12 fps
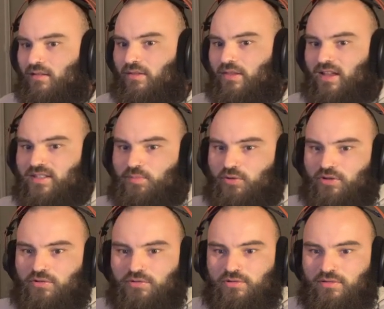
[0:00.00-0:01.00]
That's pretty
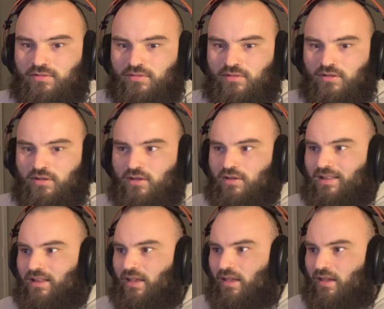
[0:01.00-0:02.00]
cool.
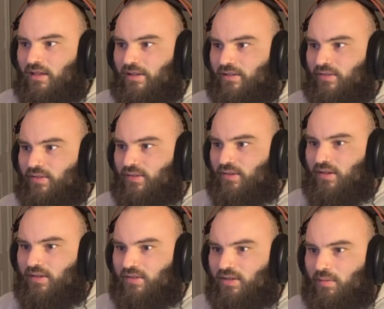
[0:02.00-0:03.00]
And
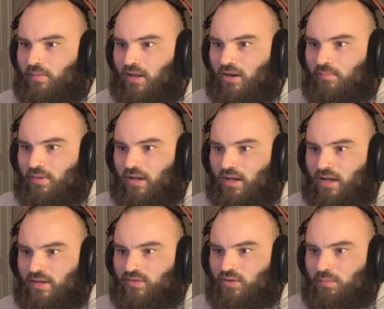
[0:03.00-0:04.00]
it is coming out a bit
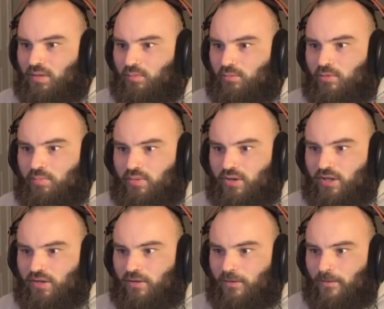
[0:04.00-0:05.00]
hot, so maybe we'll
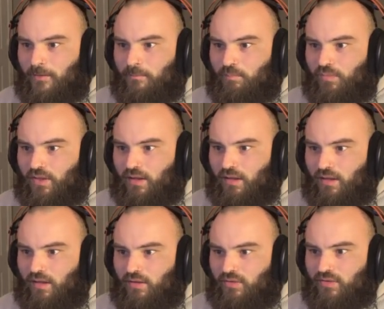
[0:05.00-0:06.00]
put,
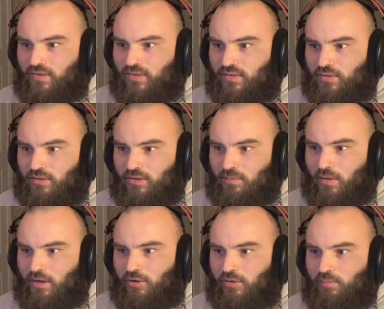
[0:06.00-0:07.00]
let's see,
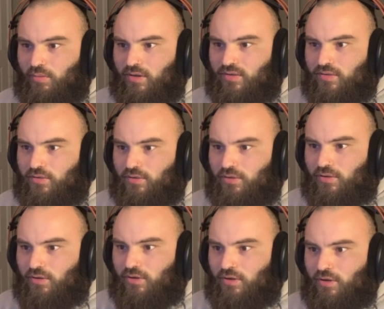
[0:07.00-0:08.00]
modern
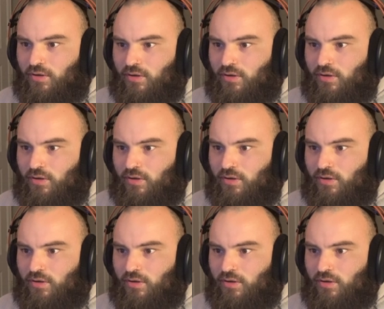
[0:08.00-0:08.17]
compressor.